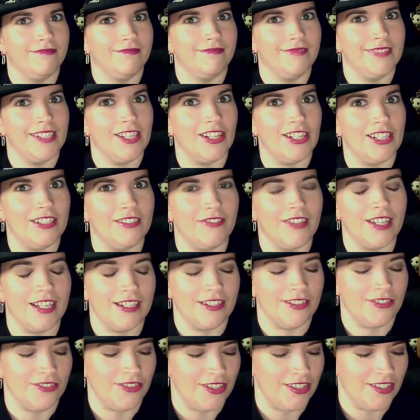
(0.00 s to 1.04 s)
Gotta love that
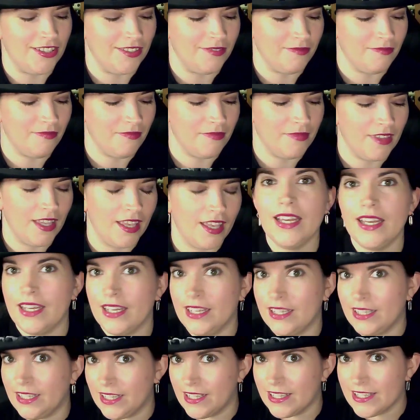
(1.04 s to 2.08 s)
noise.
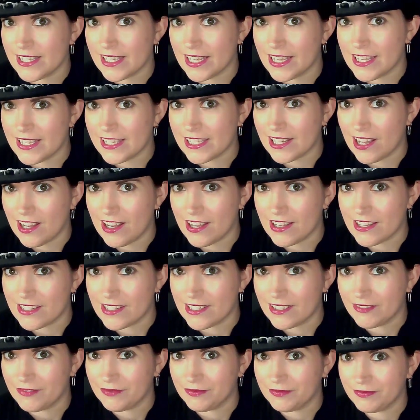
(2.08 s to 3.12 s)
And let's get started.
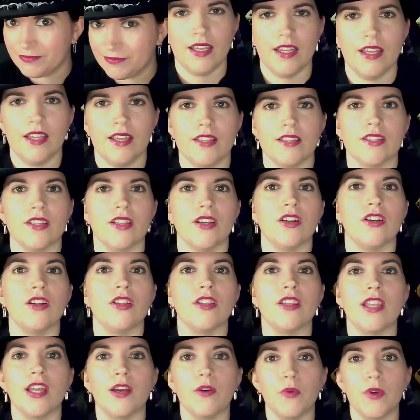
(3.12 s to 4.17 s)
So
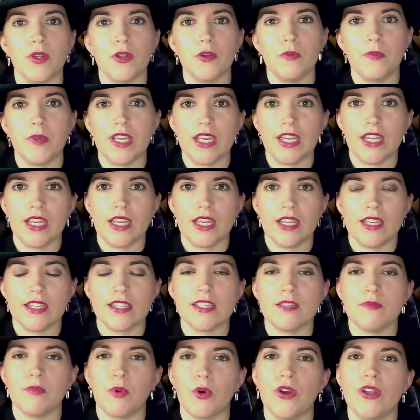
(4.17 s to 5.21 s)
there will be
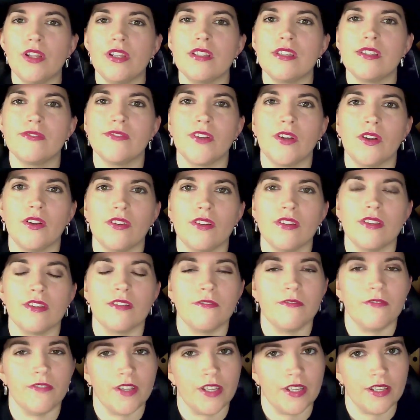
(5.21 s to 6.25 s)
spoilers for the
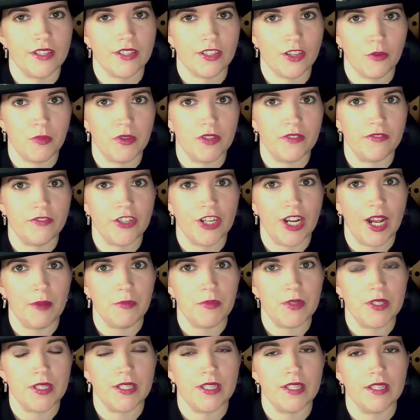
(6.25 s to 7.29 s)
first couple of
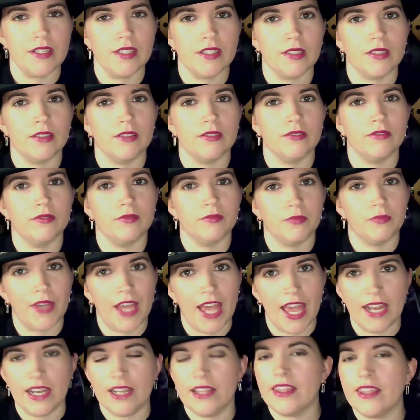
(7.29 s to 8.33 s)
chapters, but
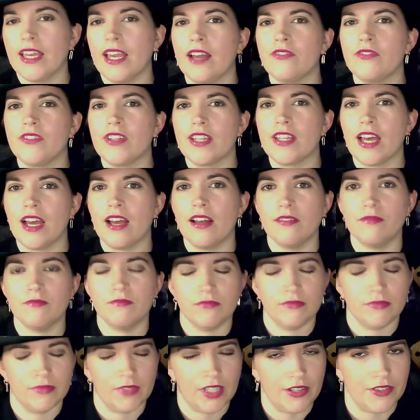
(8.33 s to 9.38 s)
anything after that,
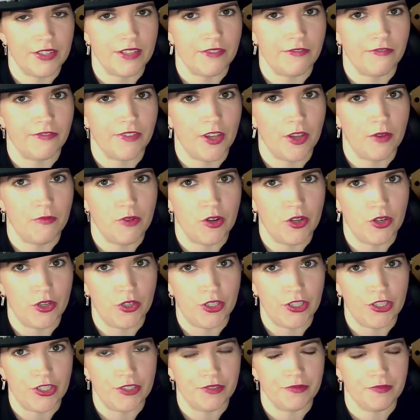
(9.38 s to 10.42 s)
there is a firm
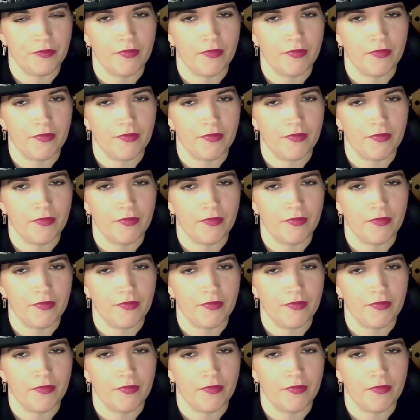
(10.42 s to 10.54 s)
no-no.